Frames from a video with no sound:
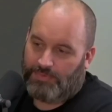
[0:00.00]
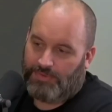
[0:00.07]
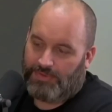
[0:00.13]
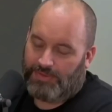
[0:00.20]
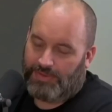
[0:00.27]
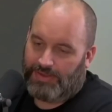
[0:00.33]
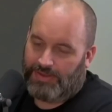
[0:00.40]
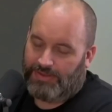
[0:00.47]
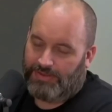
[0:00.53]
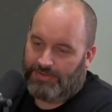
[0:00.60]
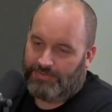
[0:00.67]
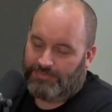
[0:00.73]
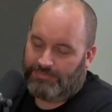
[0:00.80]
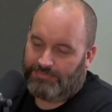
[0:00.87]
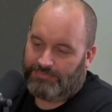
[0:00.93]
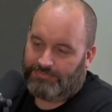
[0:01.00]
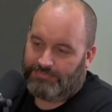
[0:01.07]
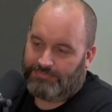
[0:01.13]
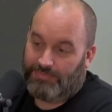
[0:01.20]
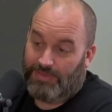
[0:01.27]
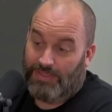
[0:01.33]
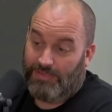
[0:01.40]
book? And I go,
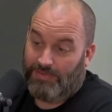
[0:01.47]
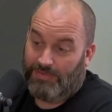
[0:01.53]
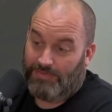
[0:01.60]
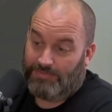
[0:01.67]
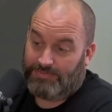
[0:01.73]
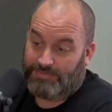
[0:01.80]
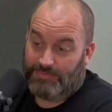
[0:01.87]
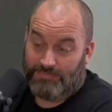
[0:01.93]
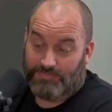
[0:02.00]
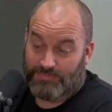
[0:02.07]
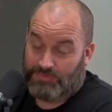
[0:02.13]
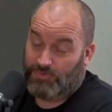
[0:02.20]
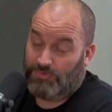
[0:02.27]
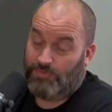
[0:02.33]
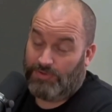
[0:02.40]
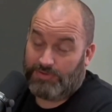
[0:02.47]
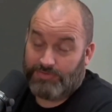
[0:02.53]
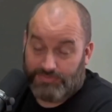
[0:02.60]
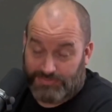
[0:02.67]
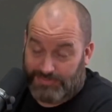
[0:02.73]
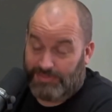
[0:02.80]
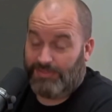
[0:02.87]
no, I'm super
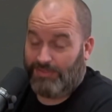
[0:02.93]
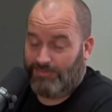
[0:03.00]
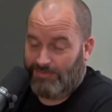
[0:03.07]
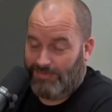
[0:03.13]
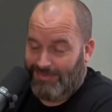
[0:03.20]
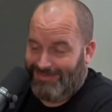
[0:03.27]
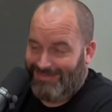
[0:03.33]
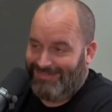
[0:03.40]
interested though.